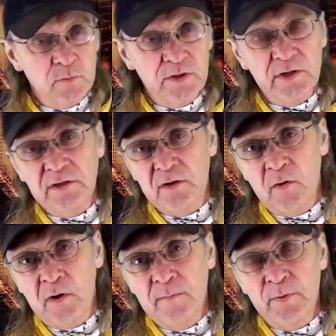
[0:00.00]
within the
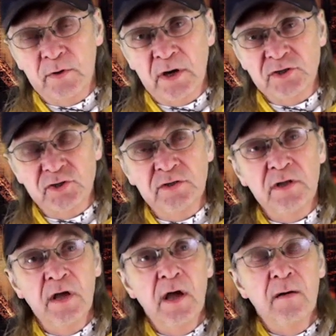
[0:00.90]
chord progression,
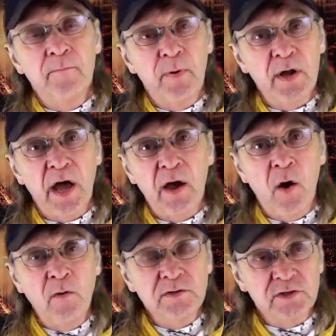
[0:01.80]
but I
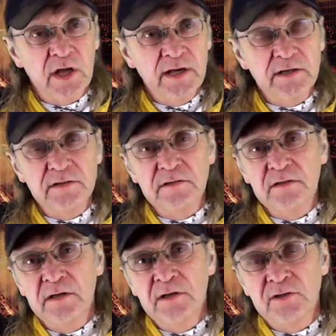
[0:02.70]
always like
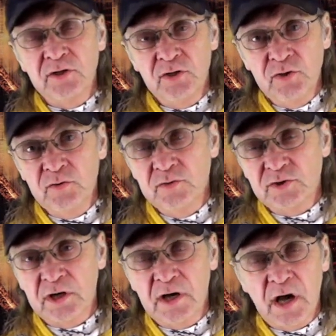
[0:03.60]
to use
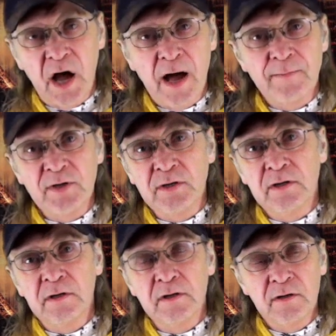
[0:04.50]
a
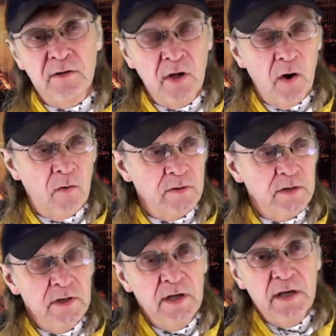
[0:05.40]
common note.
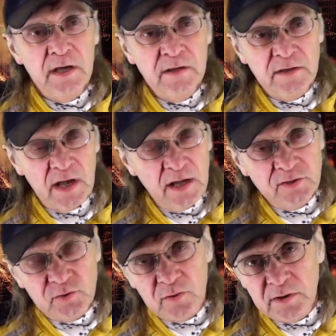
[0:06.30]
In the
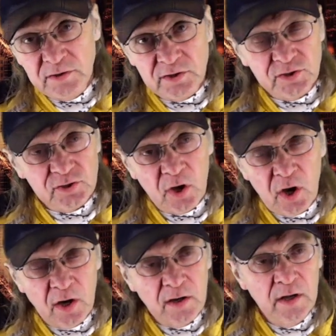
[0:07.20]
intro on this
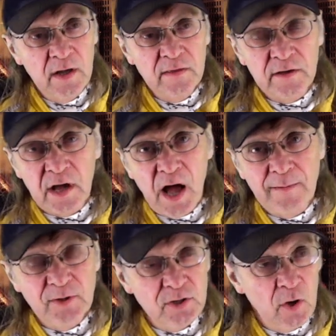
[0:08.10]
song, the
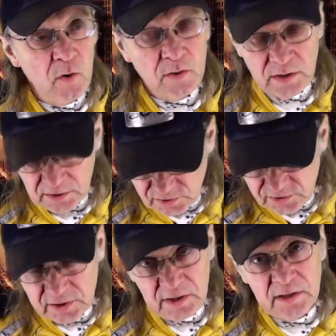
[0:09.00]
common note is
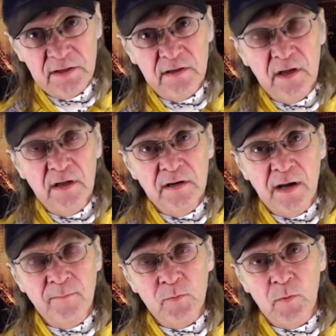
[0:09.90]
the
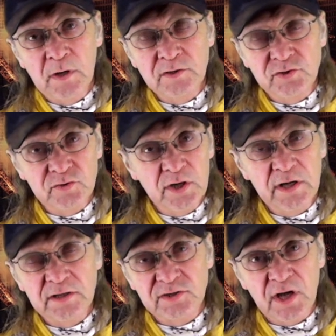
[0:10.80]
number 1
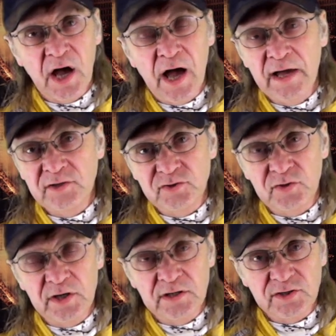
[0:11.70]
string, it's the high
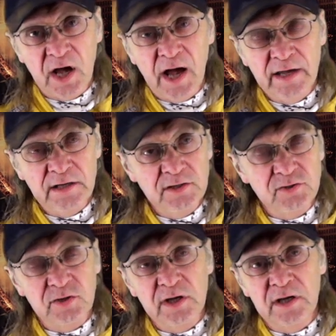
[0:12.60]
string, it's a high E
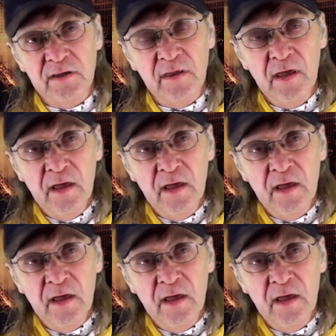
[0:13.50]
string, and